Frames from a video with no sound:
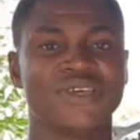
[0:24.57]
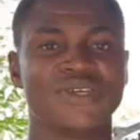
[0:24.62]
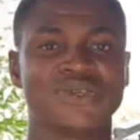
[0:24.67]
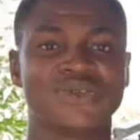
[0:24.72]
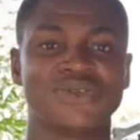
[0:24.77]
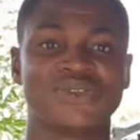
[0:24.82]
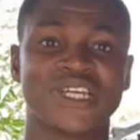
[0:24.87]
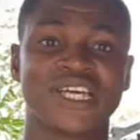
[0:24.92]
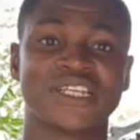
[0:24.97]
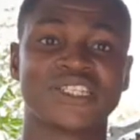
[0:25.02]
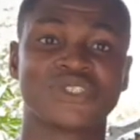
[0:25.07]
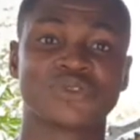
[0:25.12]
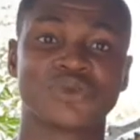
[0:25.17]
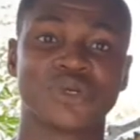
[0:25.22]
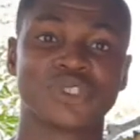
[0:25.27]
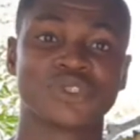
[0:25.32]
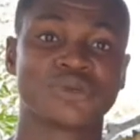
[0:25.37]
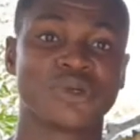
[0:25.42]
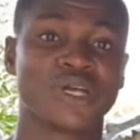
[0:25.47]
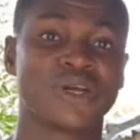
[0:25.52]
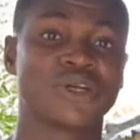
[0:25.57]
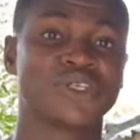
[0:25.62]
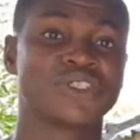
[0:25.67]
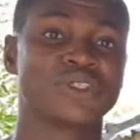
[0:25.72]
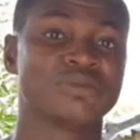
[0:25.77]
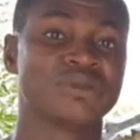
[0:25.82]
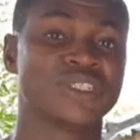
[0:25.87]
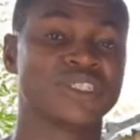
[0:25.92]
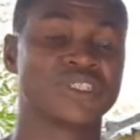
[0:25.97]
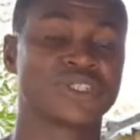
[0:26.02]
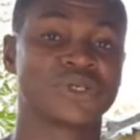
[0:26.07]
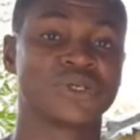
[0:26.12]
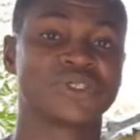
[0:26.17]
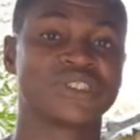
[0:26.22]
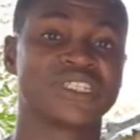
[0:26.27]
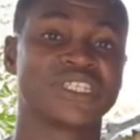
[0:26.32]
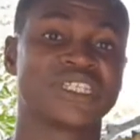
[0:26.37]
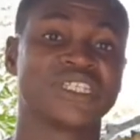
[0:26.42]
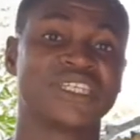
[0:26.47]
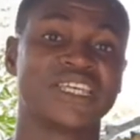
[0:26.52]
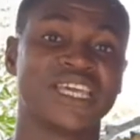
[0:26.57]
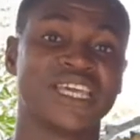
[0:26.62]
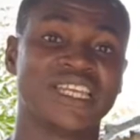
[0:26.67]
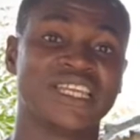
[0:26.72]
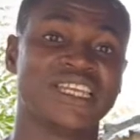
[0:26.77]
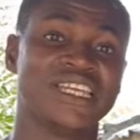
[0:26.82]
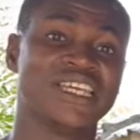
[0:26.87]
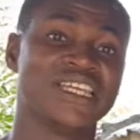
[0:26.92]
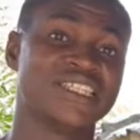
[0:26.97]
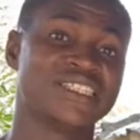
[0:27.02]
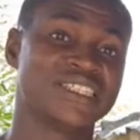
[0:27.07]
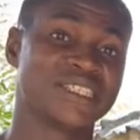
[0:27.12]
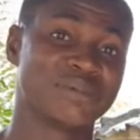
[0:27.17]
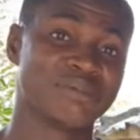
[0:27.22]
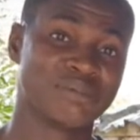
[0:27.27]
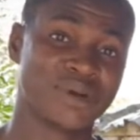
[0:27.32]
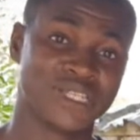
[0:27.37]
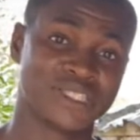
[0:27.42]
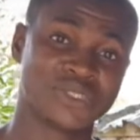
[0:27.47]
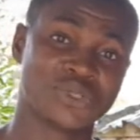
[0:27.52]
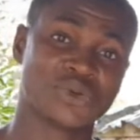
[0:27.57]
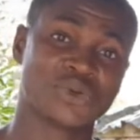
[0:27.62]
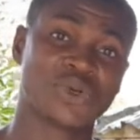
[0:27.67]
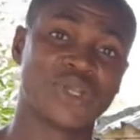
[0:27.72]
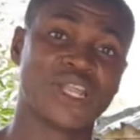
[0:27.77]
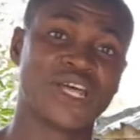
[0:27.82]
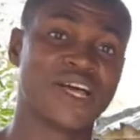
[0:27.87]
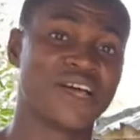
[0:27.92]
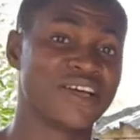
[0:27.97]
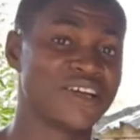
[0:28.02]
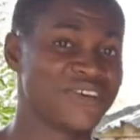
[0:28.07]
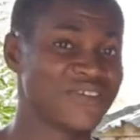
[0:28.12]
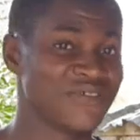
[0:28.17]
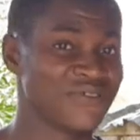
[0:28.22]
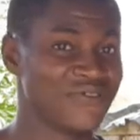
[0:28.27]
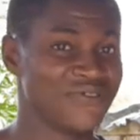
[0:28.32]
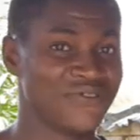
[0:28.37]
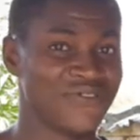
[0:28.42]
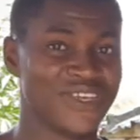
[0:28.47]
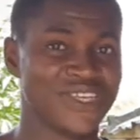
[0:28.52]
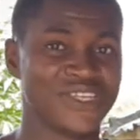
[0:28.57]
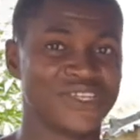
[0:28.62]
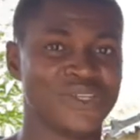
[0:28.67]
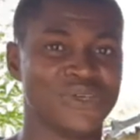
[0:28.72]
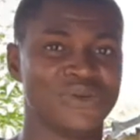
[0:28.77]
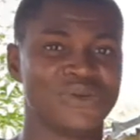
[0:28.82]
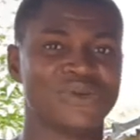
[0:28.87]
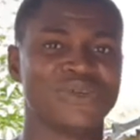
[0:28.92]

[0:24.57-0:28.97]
So that is what we are going to be discussing in this particular video.